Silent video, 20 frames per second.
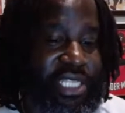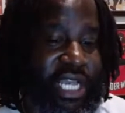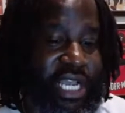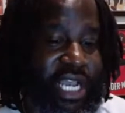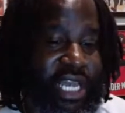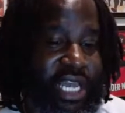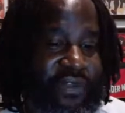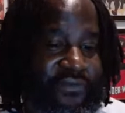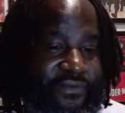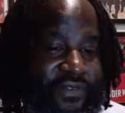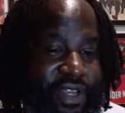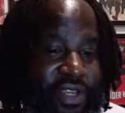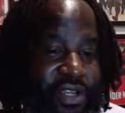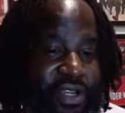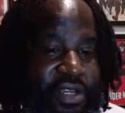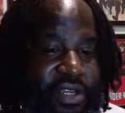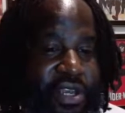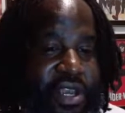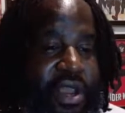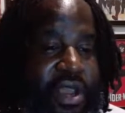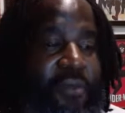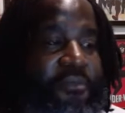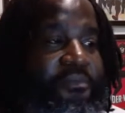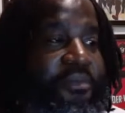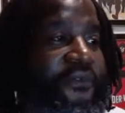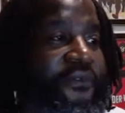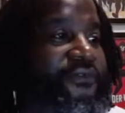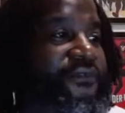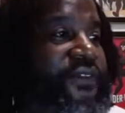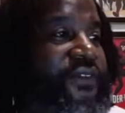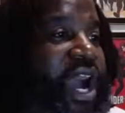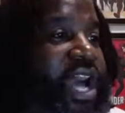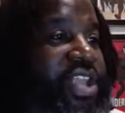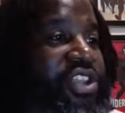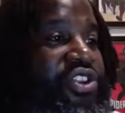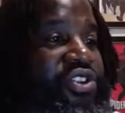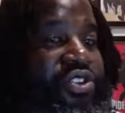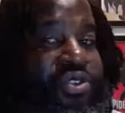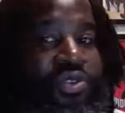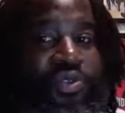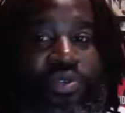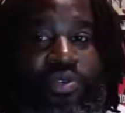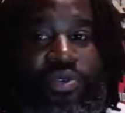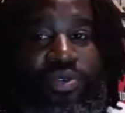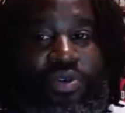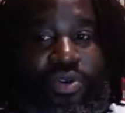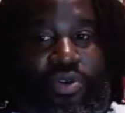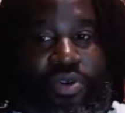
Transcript: I kind of figured, I knew